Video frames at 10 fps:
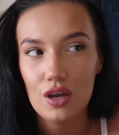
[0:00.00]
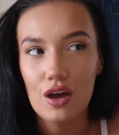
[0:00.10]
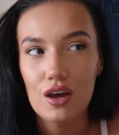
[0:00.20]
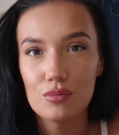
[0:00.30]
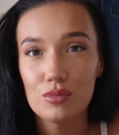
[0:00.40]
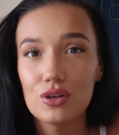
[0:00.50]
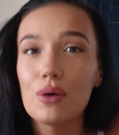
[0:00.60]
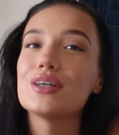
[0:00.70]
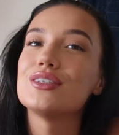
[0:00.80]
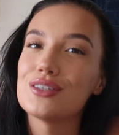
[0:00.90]
Um,
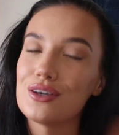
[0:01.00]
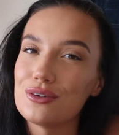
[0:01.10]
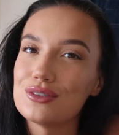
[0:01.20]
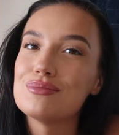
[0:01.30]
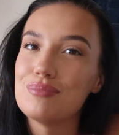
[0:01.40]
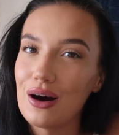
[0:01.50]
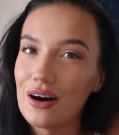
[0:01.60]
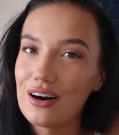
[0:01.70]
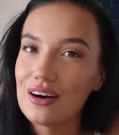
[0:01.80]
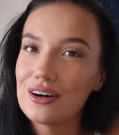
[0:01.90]
no excuse,
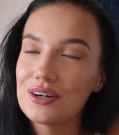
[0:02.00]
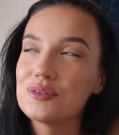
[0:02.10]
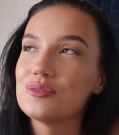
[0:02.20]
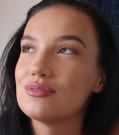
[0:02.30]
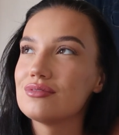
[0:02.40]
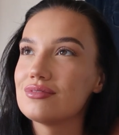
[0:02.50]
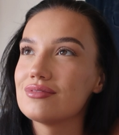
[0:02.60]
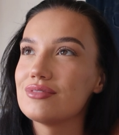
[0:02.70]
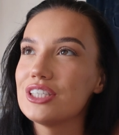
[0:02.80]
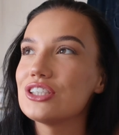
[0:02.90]
but
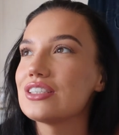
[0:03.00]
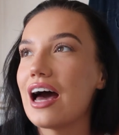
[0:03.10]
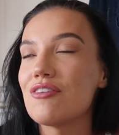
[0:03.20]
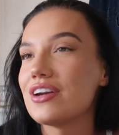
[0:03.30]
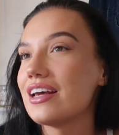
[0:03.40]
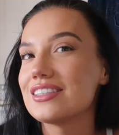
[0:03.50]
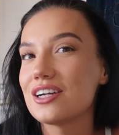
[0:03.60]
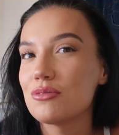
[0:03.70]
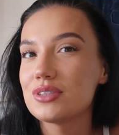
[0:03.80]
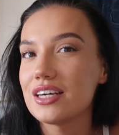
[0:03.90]
we just haven't ended
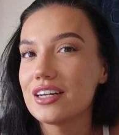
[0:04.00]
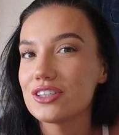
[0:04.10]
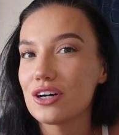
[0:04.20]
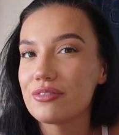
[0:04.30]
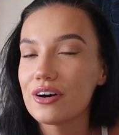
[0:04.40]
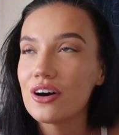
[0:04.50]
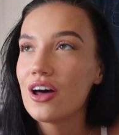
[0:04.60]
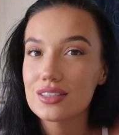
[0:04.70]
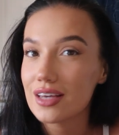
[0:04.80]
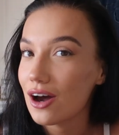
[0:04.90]
up seeing each other.
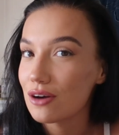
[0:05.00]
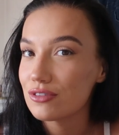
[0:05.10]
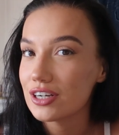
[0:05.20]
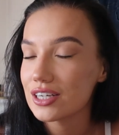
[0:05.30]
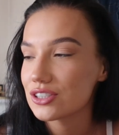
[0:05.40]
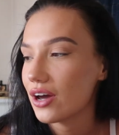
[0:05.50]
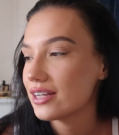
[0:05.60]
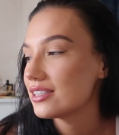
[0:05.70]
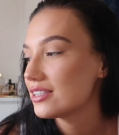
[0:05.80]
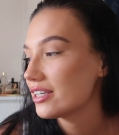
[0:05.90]
So yeah, I'm really
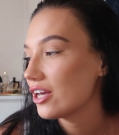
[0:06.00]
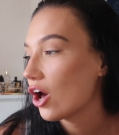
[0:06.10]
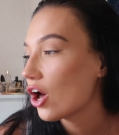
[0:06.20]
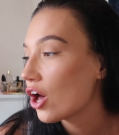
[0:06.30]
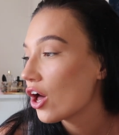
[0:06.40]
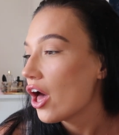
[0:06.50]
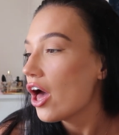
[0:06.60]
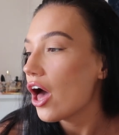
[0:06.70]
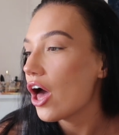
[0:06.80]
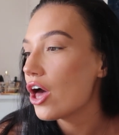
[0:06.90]
excited to see her.
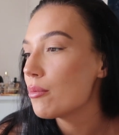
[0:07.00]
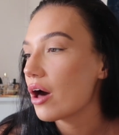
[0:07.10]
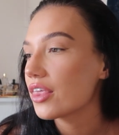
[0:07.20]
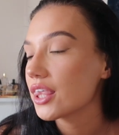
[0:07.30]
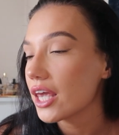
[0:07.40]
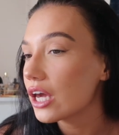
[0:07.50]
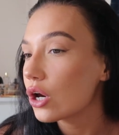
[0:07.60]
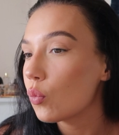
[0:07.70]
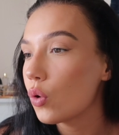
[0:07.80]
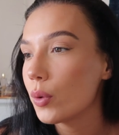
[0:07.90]
Um, I
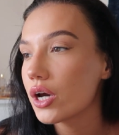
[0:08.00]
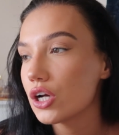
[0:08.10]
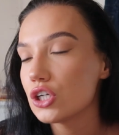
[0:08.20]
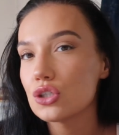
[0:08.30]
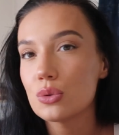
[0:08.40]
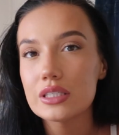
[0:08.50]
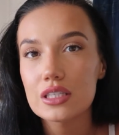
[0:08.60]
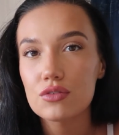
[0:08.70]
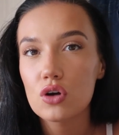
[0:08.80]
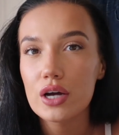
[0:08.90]
think what we're gonna do
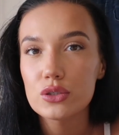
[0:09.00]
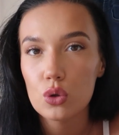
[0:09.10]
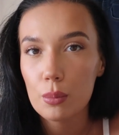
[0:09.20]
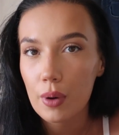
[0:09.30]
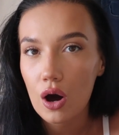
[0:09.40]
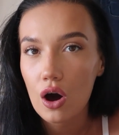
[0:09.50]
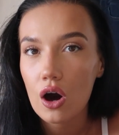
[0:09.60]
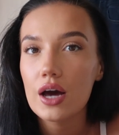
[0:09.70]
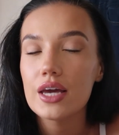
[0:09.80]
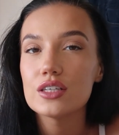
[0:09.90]
instead of going to a
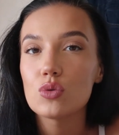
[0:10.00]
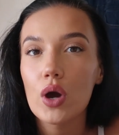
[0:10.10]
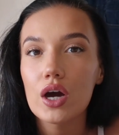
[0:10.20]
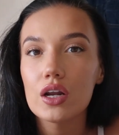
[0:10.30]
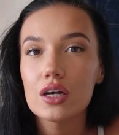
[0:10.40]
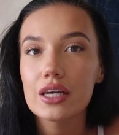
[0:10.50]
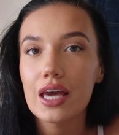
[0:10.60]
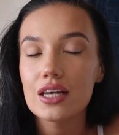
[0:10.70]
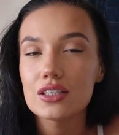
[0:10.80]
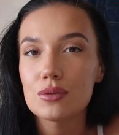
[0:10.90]
bar is we're gonna
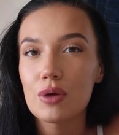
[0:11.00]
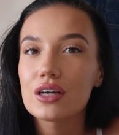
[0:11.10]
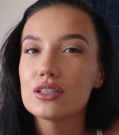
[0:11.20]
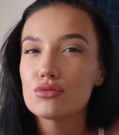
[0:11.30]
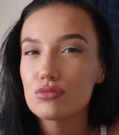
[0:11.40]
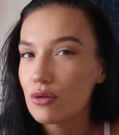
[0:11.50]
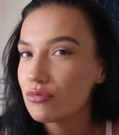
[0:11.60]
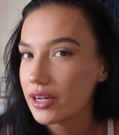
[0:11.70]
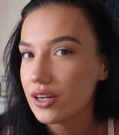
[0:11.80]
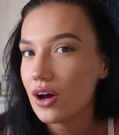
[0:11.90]
get some like, cause it's a
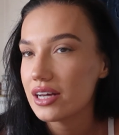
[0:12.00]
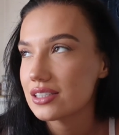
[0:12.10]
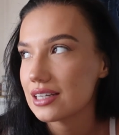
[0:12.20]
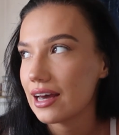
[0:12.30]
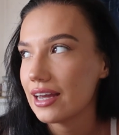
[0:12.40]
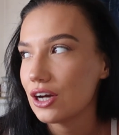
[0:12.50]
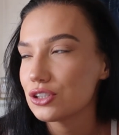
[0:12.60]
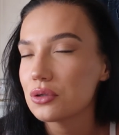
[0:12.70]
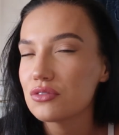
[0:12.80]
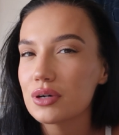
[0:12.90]
really nice day. I
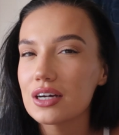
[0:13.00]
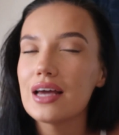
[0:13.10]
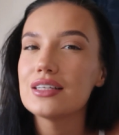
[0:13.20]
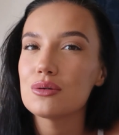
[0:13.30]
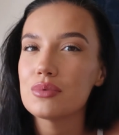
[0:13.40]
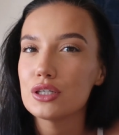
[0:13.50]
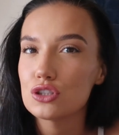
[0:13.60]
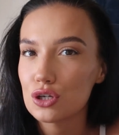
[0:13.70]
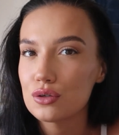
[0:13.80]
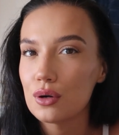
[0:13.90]
don't know if we're gonna end up
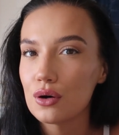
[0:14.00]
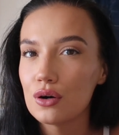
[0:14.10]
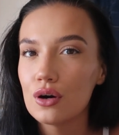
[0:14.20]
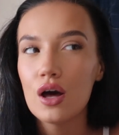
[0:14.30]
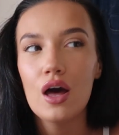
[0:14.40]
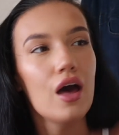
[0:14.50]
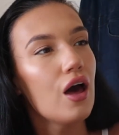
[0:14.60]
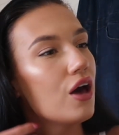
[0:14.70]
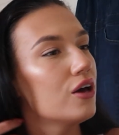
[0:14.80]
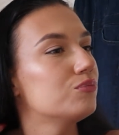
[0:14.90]
being too hot.
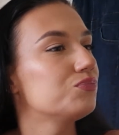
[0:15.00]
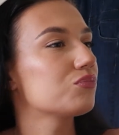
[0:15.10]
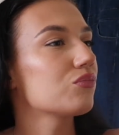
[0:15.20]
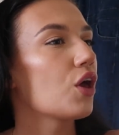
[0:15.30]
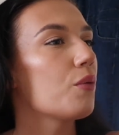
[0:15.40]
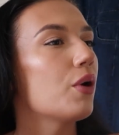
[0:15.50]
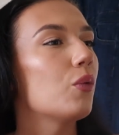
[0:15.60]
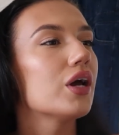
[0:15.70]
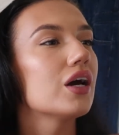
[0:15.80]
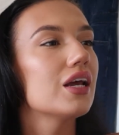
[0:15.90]
Um,
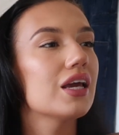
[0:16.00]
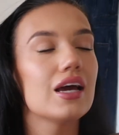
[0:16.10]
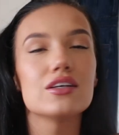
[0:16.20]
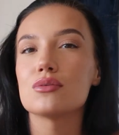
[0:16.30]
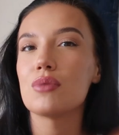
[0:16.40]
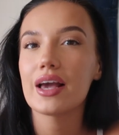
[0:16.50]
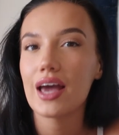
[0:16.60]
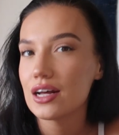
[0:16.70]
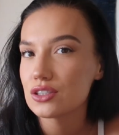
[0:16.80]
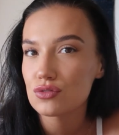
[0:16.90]
but we're gonna get some like
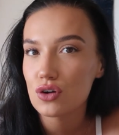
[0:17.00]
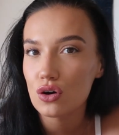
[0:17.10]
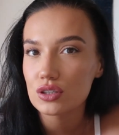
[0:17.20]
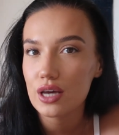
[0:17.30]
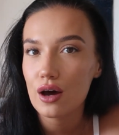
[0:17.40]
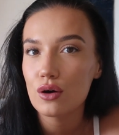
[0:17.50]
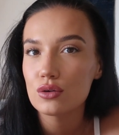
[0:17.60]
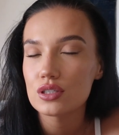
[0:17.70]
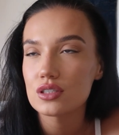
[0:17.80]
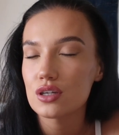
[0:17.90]
cans of
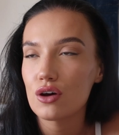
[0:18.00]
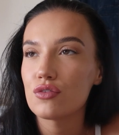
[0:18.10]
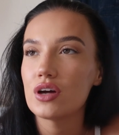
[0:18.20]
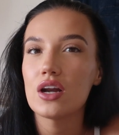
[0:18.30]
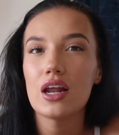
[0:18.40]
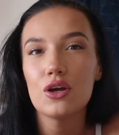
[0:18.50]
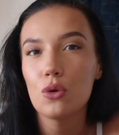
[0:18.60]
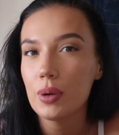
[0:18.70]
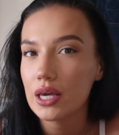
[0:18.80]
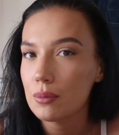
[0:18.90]
cocktails and stuff and like
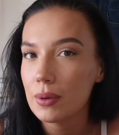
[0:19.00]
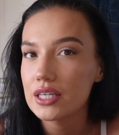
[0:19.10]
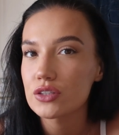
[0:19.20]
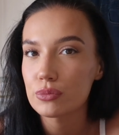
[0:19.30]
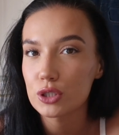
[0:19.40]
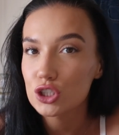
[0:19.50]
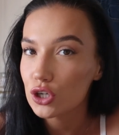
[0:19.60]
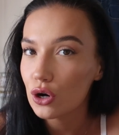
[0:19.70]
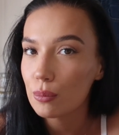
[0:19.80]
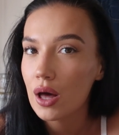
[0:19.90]
little picky bits from a
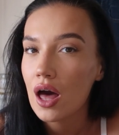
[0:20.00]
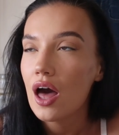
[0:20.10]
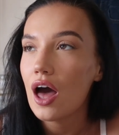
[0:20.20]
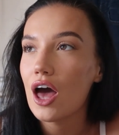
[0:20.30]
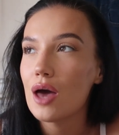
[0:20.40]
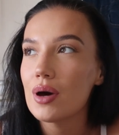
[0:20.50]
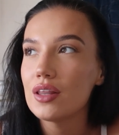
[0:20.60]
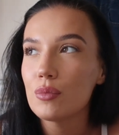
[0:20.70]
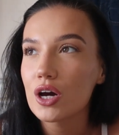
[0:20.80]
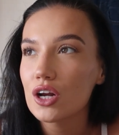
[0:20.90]
shop um,
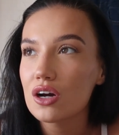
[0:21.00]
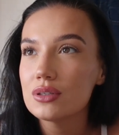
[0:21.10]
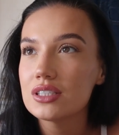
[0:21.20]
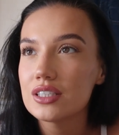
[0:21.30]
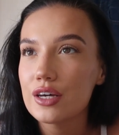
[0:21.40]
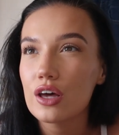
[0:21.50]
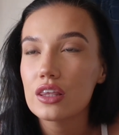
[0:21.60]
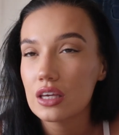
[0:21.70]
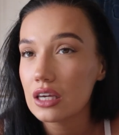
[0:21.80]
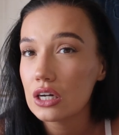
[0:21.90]
and then we're gonna go and sit I
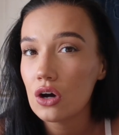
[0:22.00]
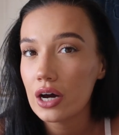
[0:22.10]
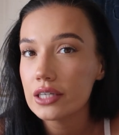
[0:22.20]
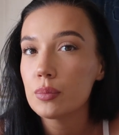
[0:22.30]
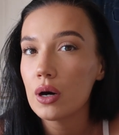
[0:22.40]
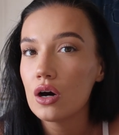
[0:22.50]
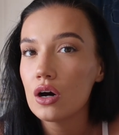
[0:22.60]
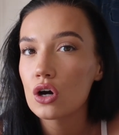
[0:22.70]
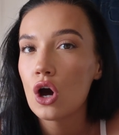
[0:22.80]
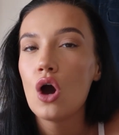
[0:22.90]
think in Hyde
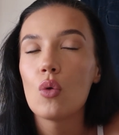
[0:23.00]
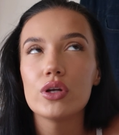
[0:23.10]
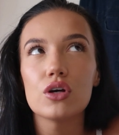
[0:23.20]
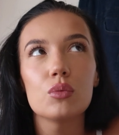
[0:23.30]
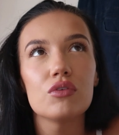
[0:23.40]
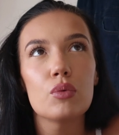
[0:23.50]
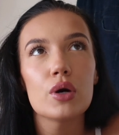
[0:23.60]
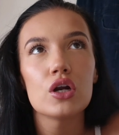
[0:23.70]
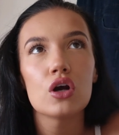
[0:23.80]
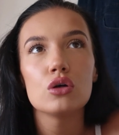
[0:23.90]
Park we don't know whether
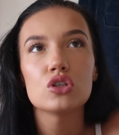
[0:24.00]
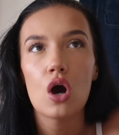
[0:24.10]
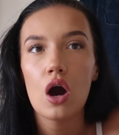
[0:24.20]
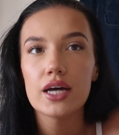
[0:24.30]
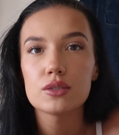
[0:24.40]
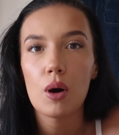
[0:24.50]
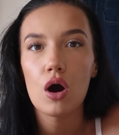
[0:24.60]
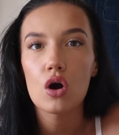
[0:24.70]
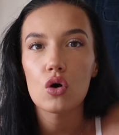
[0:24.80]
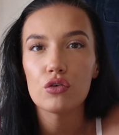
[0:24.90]
we're gonna go to Hyde
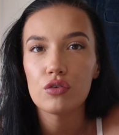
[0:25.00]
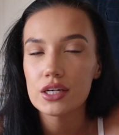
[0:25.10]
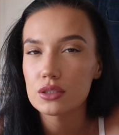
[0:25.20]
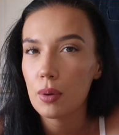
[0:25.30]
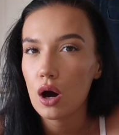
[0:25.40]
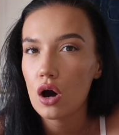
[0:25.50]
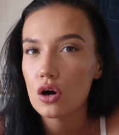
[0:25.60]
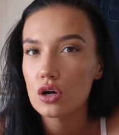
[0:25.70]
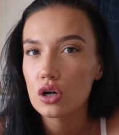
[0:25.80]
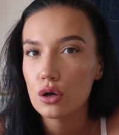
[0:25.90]
Park or find a
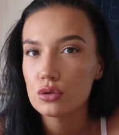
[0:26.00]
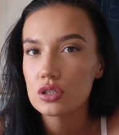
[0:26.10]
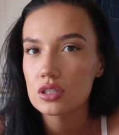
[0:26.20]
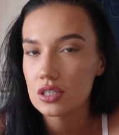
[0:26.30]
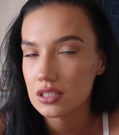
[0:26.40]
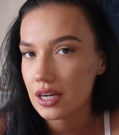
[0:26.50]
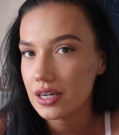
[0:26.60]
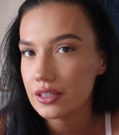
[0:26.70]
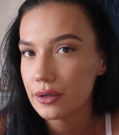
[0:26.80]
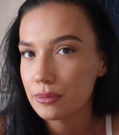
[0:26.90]
park closer to the
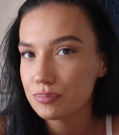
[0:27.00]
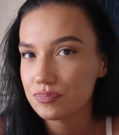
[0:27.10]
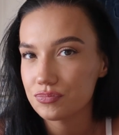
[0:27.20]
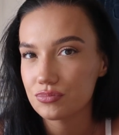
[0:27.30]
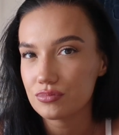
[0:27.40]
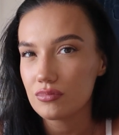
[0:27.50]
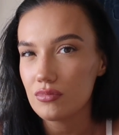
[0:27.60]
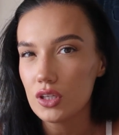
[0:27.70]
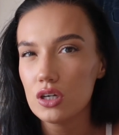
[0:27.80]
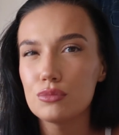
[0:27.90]
stadium
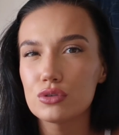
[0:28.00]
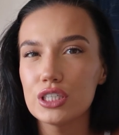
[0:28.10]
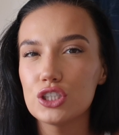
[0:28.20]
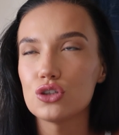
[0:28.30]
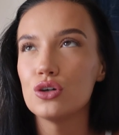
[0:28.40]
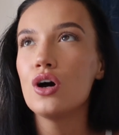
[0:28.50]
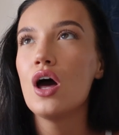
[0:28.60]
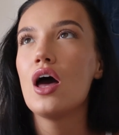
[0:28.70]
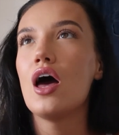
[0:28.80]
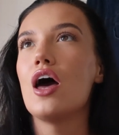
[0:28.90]
I'm not really sure.
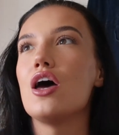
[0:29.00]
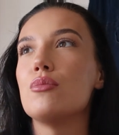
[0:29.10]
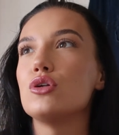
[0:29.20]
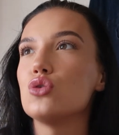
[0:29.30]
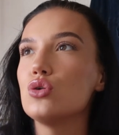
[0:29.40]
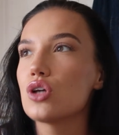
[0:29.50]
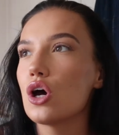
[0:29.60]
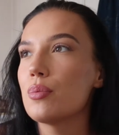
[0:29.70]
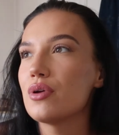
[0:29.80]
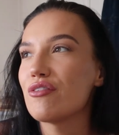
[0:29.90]
Um, doors
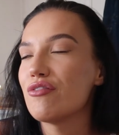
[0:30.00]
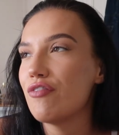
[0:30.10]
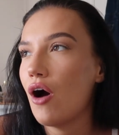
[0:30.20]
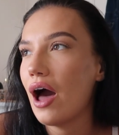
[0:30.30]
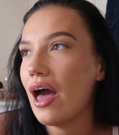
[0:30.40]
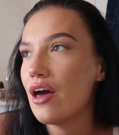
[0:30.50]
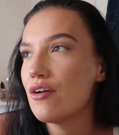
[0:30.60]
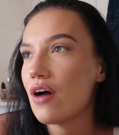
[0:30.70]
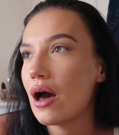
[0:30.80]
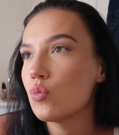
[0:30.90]
open at
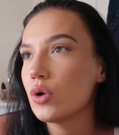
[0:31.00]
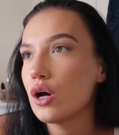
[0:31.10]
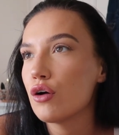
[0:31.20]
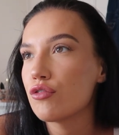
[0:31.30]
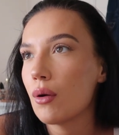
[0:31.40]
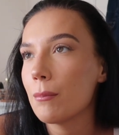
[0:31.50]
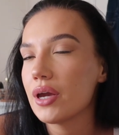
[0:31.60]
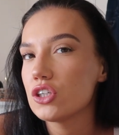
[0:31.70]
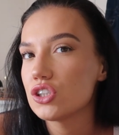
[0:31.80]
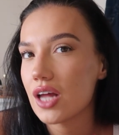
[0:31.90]
5 and we are front
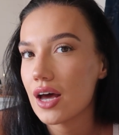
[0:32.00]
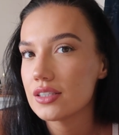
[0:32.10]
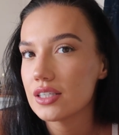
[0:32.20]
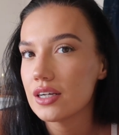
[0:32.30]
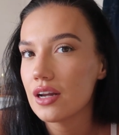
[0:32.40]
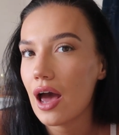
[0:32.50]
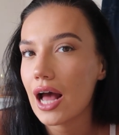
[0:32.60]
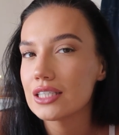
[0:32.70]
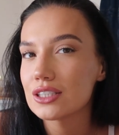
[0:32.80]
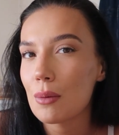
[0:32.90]
pitch standing
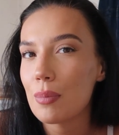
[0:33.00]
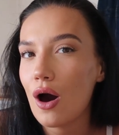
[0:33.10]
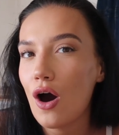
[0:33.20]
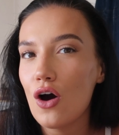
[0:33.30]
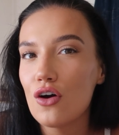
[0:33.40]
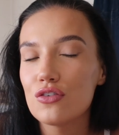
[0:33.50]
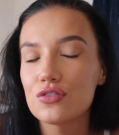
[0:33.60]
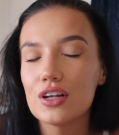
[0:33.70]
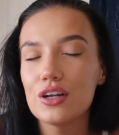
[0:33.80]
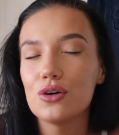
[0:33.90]
and part
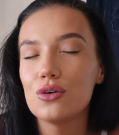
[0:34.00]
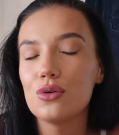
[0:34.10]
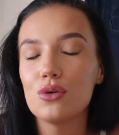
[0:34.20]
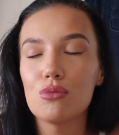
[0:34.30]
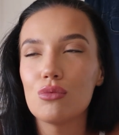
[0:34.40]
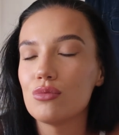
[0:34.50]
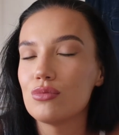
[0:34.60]
of the little